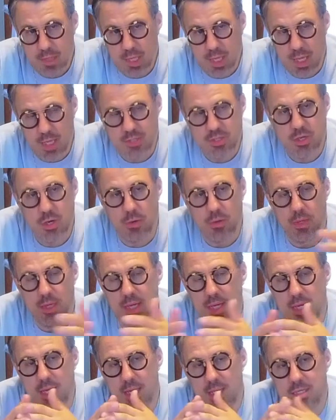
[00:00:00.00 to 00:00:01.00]
And so
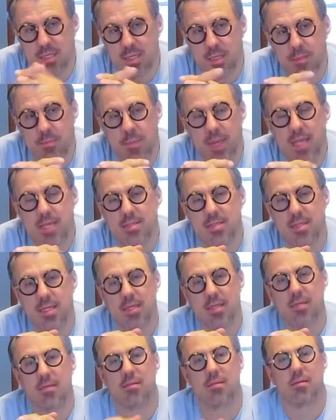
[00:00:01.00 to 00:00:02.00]
it, it's an
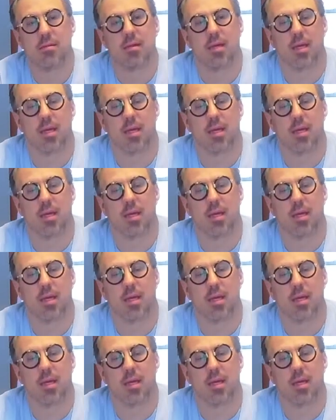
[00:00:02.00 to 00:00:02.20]
amazing